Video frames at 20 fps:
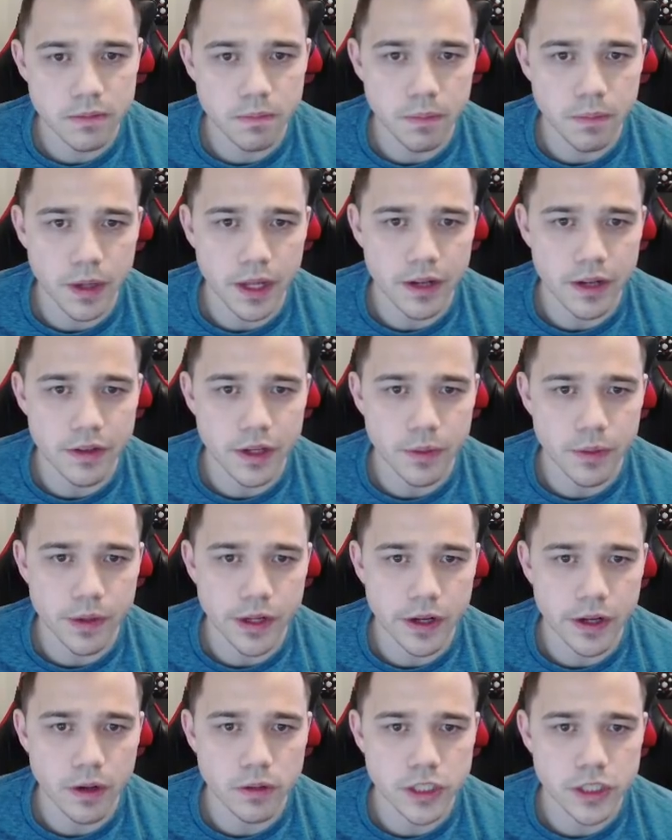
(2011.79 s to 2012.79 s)
But there we
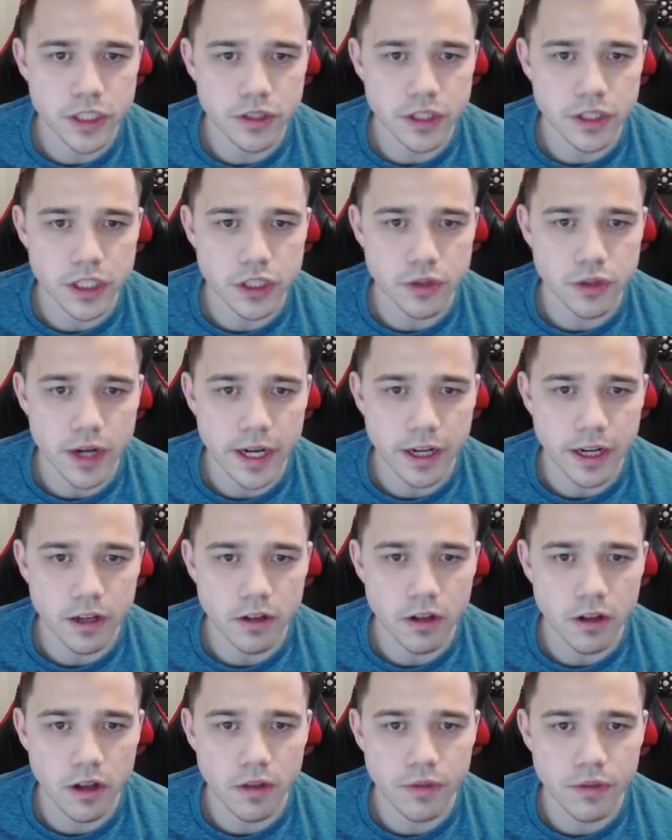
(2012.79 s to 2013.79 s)
go, shielding a Dragon
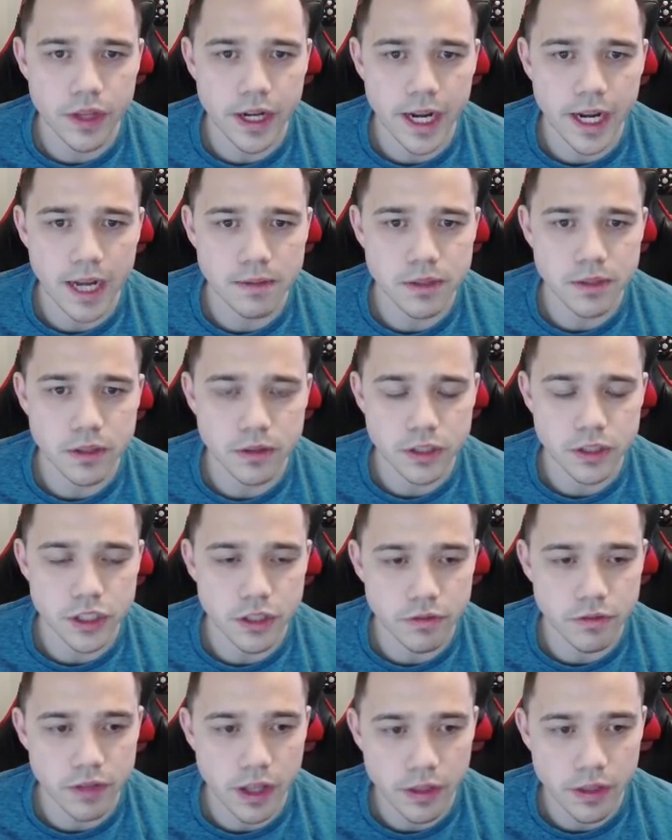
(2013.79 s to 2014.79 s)
Claw that I absolutely should
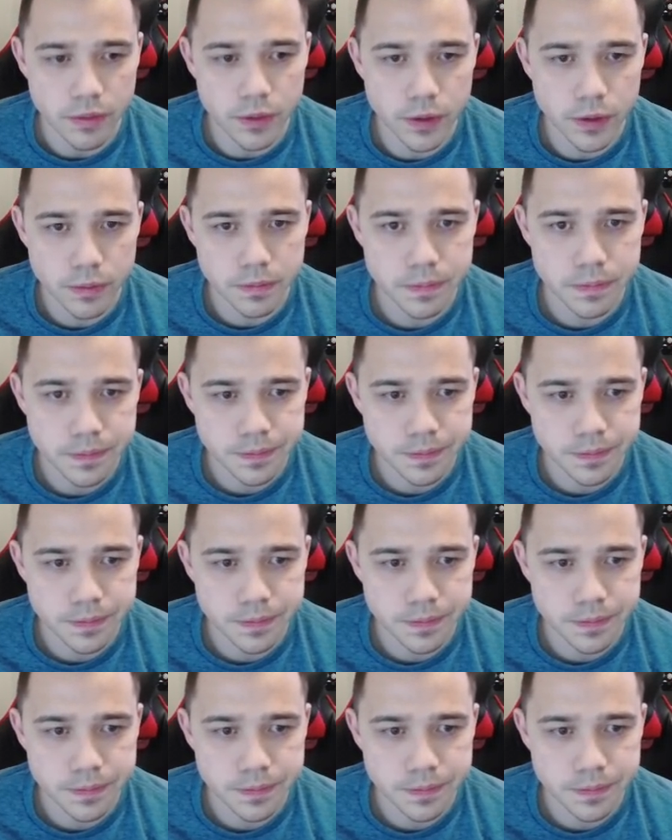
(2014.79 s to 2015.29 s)
have let through.